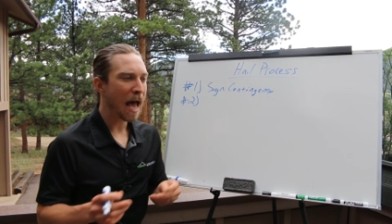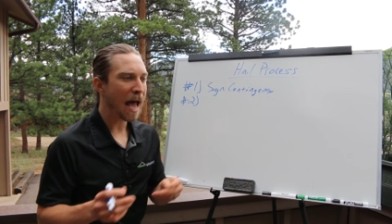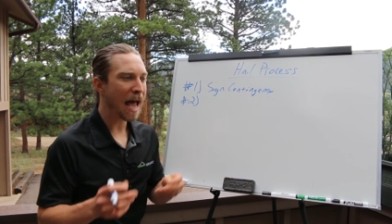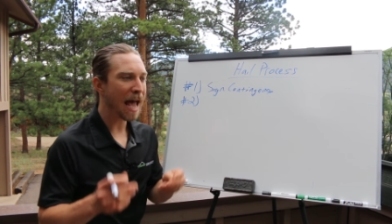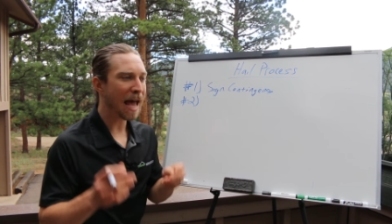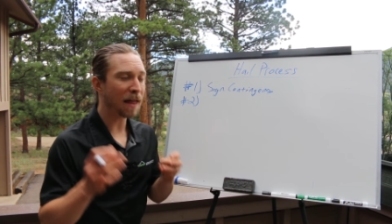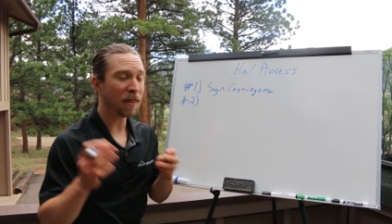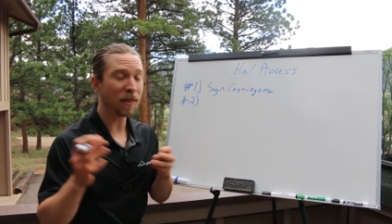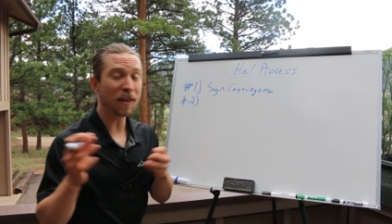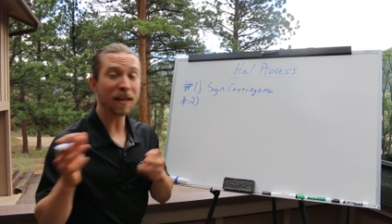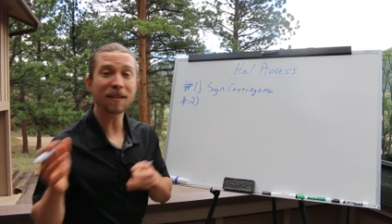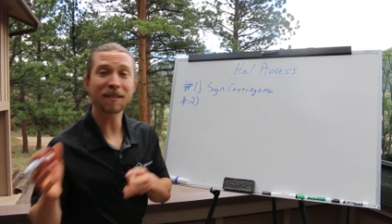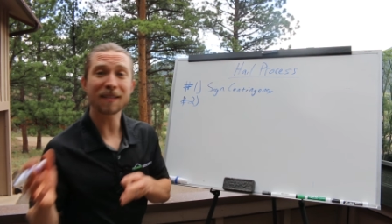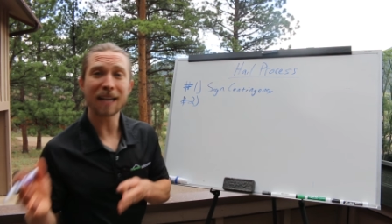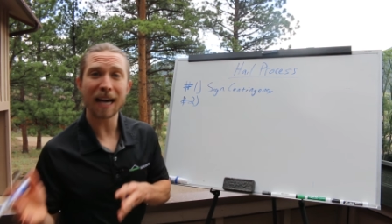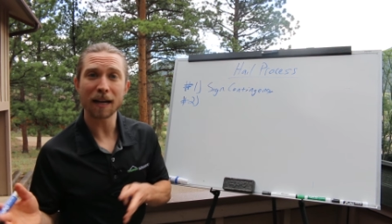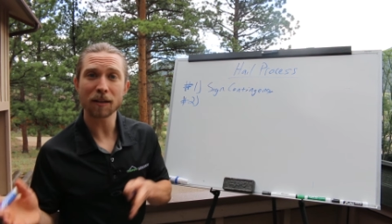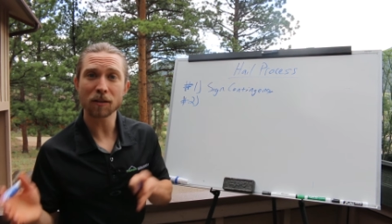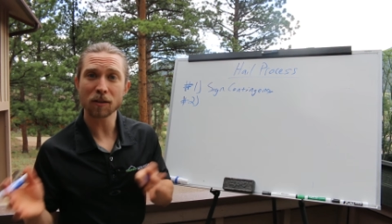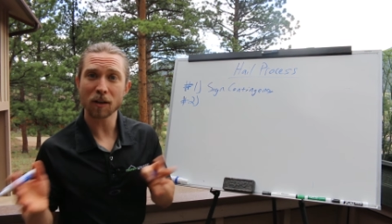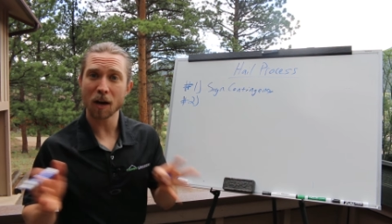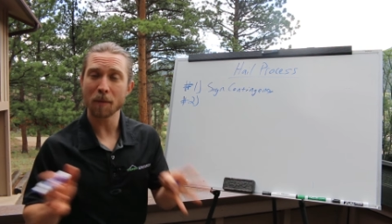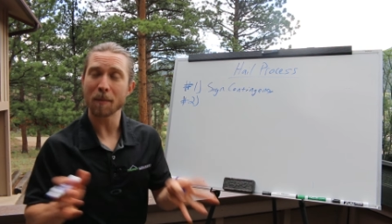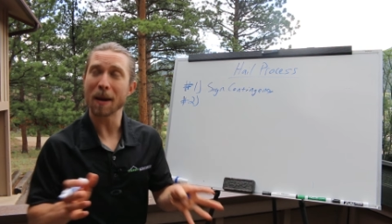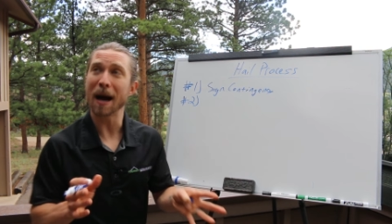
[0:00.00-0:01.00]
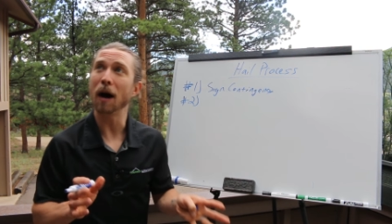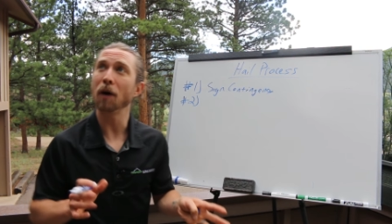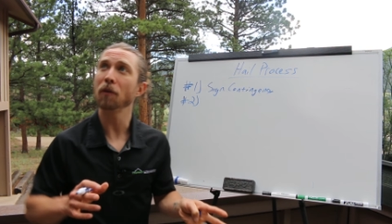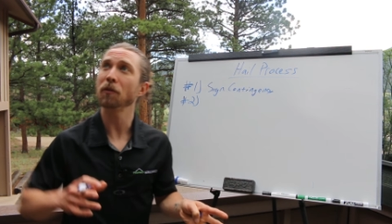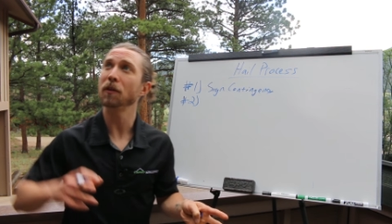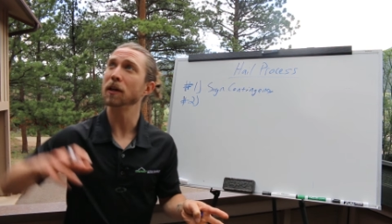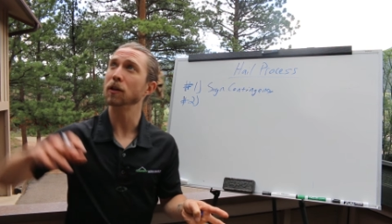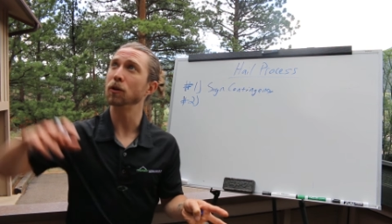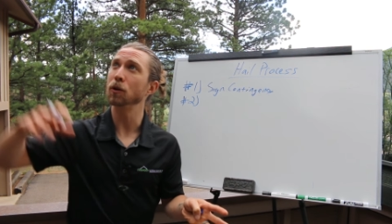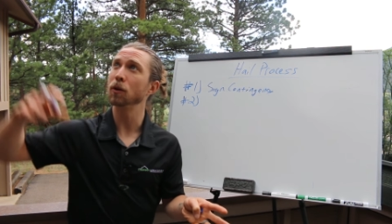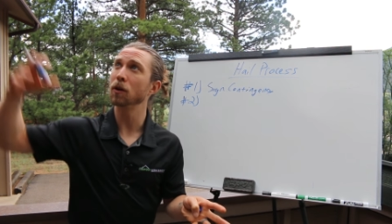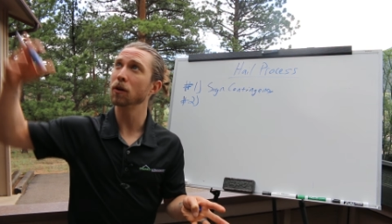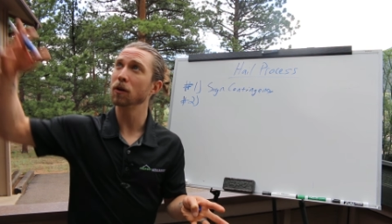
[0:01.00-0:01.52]
And these guys come out,
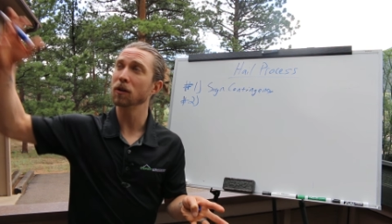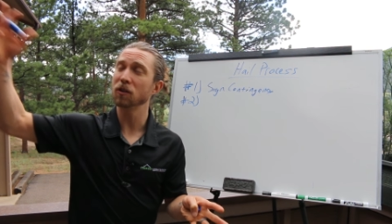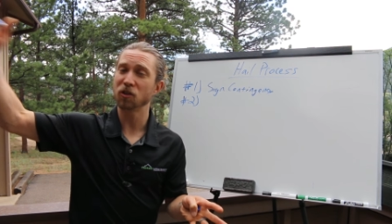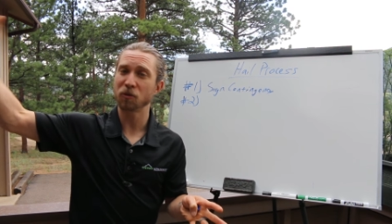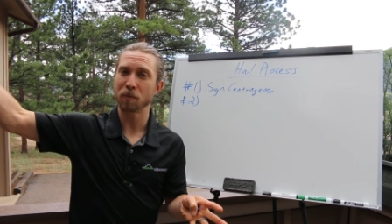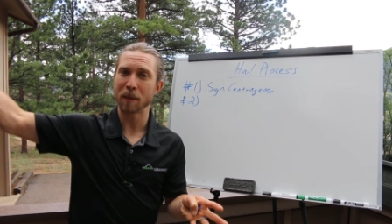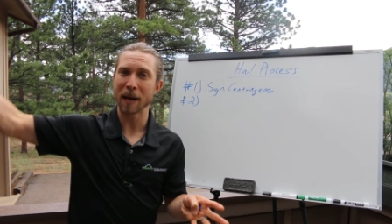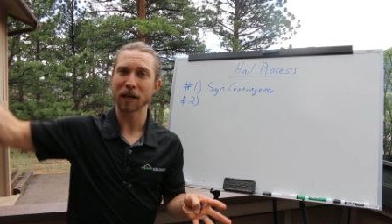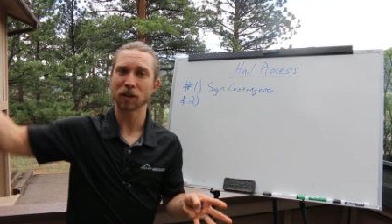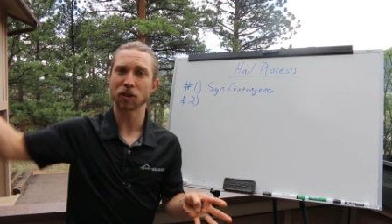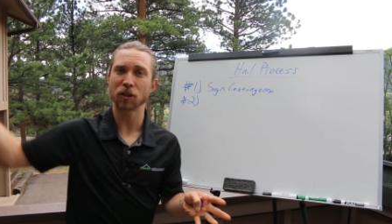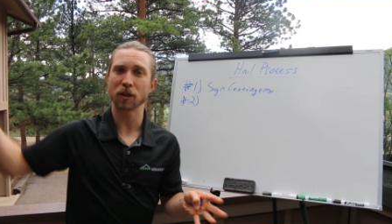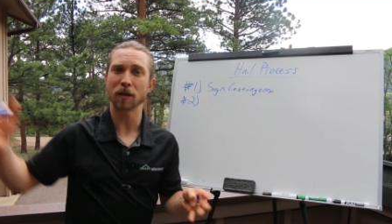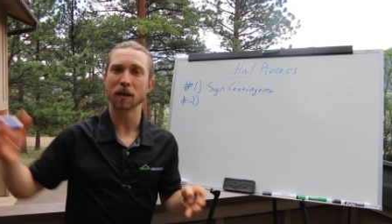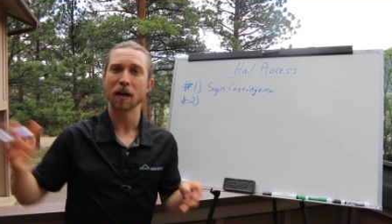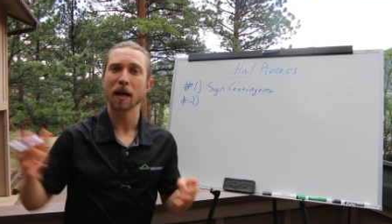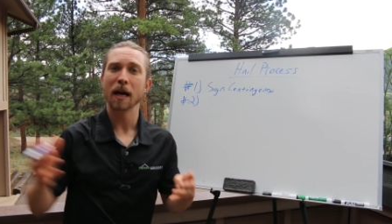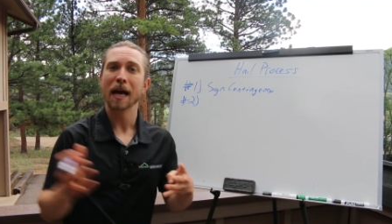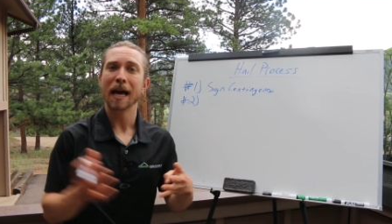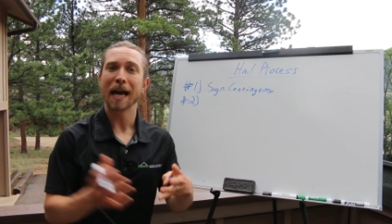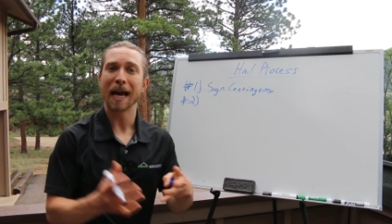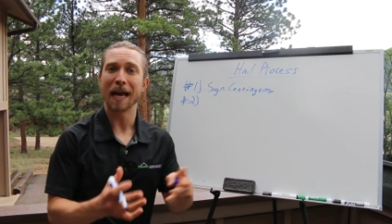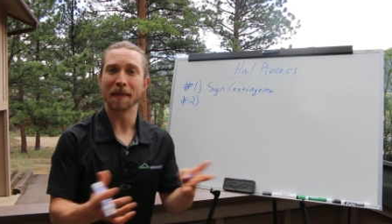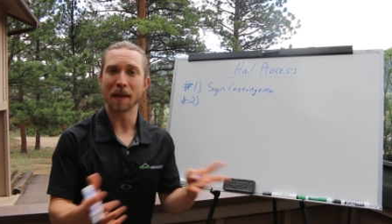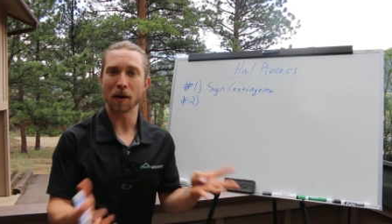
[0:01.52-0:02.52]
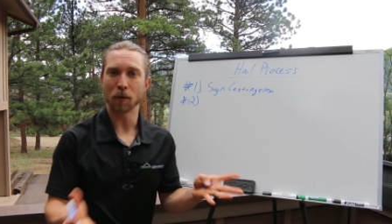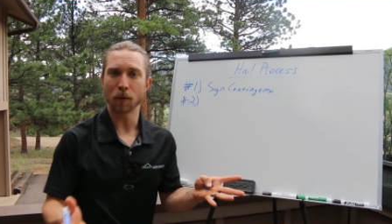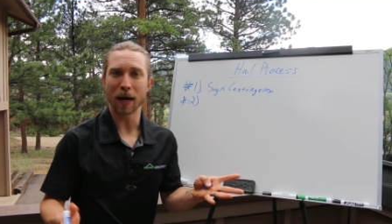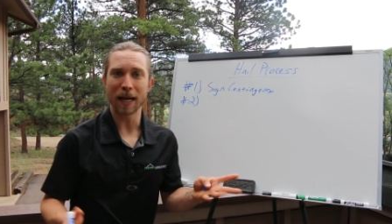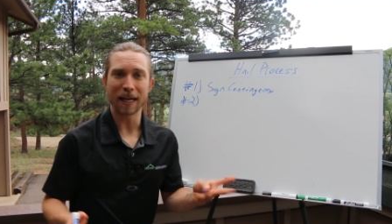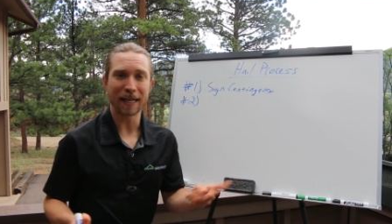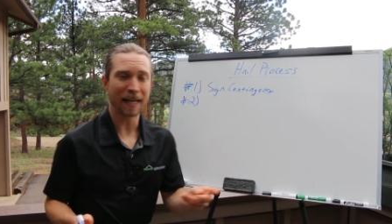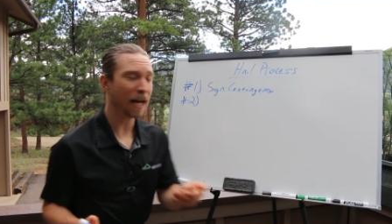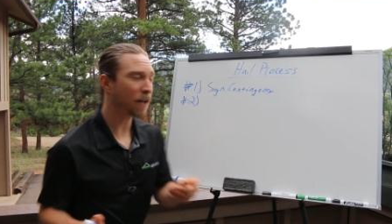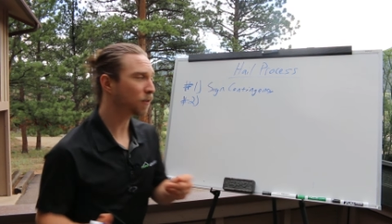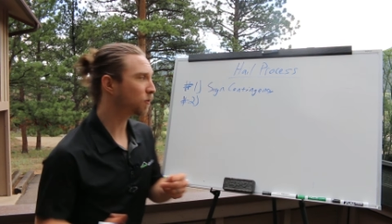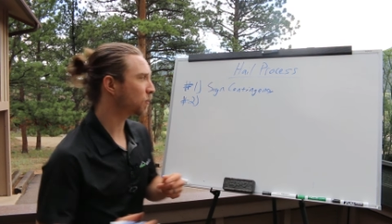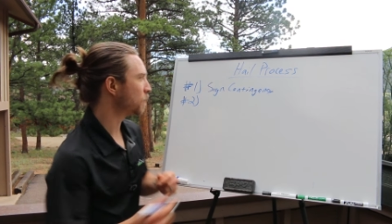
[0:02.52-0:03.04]
they do their inspection, and they
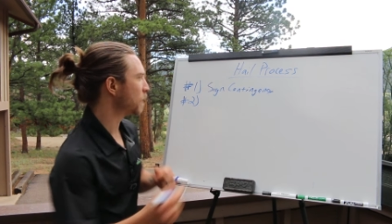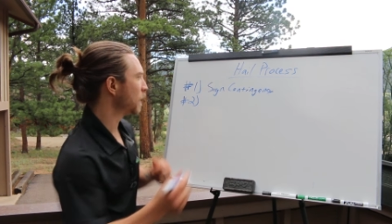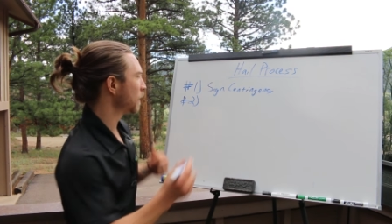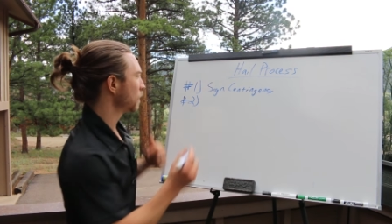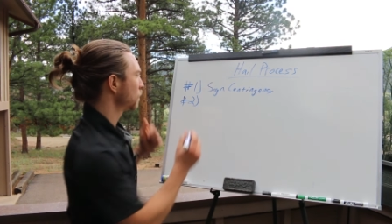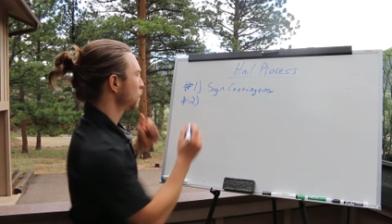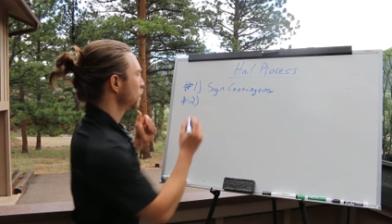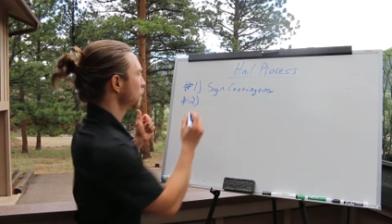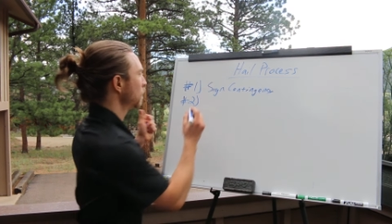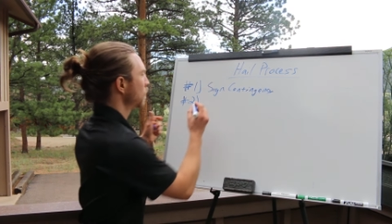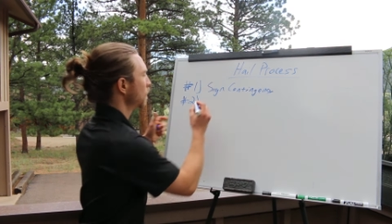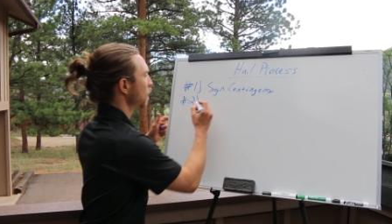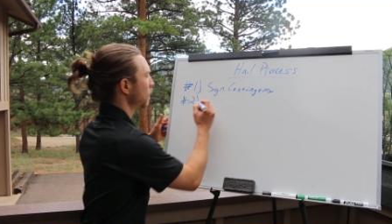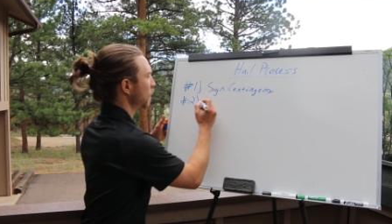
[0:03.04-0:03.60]
write an estimate.